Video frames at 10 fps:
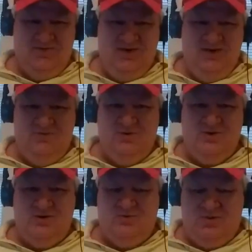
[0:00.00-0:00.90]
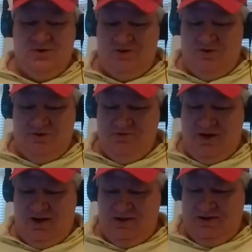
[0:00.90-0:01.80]
we're just wanting to do
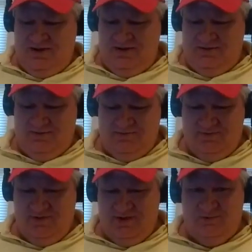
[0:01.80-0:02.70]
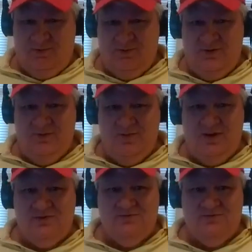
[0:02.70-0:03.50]
content and not worry about.